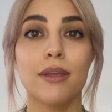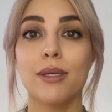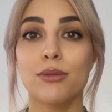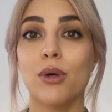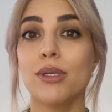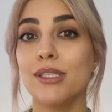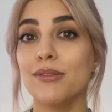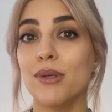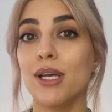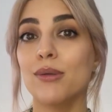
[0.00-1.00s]
Of course,
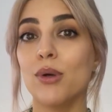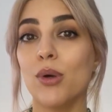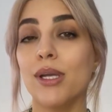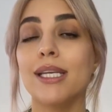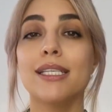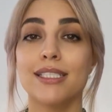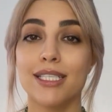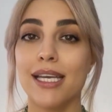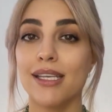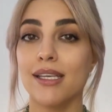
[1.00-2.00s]
if you have oily
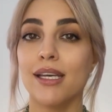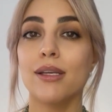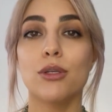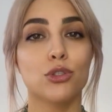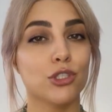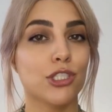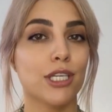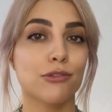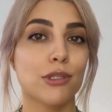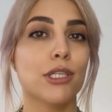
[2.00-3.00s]
skin, you should
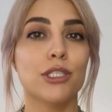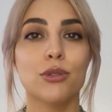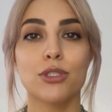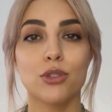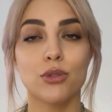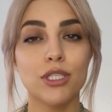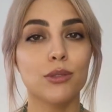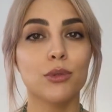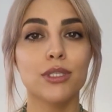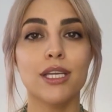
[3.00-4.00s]
definitely use a
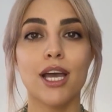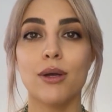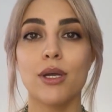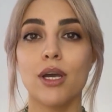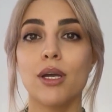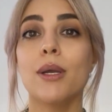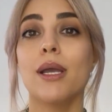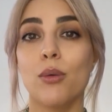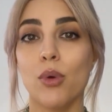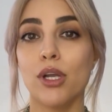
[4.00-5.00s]
cream with an alcohol
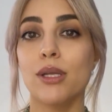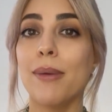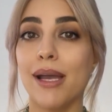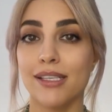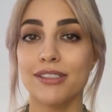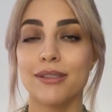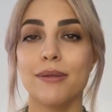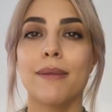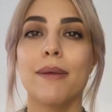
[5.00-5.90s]
and water base.